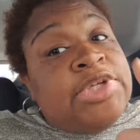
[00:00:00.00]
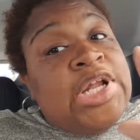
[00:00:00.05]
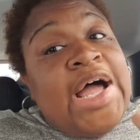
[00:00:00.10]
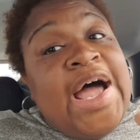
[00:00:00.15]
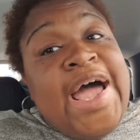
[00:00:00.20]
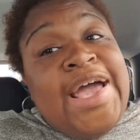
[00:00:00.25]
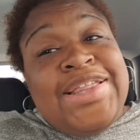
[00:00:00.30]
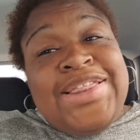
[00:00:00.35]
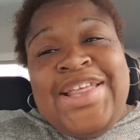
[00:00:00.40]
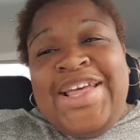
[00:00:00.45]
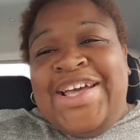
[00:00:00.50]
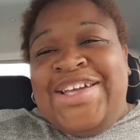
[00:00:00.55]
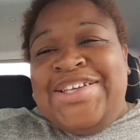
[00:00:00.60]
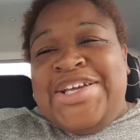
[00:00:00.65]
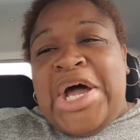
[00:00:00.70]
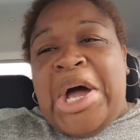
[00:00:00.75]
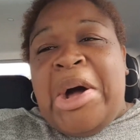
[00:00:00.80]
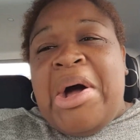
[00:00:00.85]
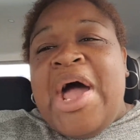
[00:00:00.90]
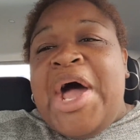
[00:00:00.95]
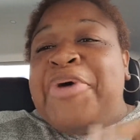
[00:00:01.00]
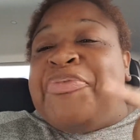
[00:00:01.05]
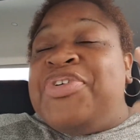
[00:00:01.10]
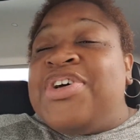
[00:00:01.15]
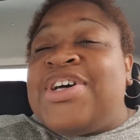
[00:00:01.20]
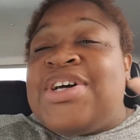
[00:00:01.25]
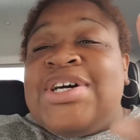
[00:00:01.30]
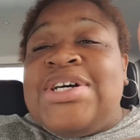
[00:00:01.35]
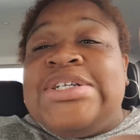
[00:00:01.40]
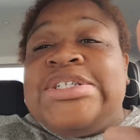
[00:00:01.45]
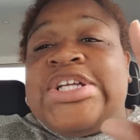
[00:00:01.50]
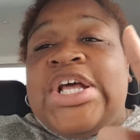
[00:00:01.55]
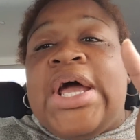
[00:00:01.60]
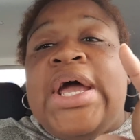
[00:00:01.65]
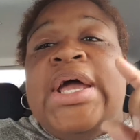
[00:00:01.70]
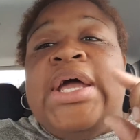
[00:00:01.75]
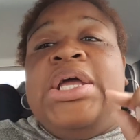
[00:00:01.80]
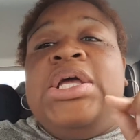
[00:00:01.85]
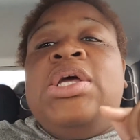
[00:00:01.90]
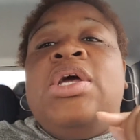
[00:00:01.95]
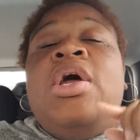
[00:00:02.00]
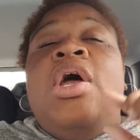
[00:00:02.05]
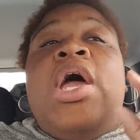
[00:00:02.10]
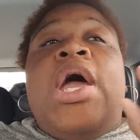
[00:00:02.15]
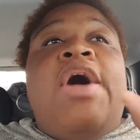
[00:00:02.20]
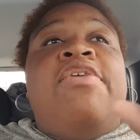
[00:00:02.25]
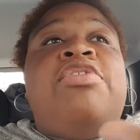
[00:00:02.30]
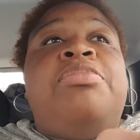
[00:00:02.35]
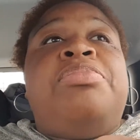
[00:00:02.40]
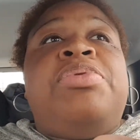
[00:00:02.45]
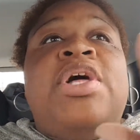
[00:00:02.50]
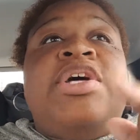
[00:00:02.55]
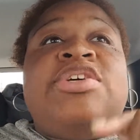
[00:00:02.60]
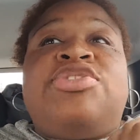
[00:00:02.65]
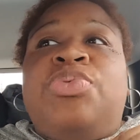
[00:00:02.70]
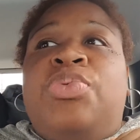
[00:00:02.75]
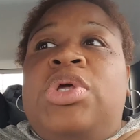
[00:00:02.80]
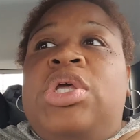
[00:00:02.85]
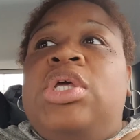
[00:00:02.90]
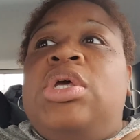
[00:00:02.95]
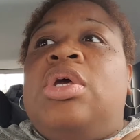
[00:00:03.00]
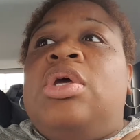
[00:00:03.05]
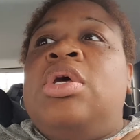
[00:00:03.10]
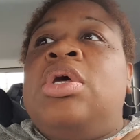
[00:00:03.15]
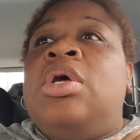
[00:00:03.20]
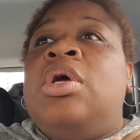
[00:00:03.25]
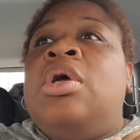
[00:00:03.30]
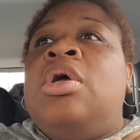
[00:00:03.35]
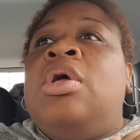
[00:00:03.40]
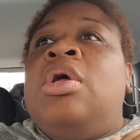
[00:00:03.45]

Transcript: All right, then, y'all. Have a good day. Have a blessed week.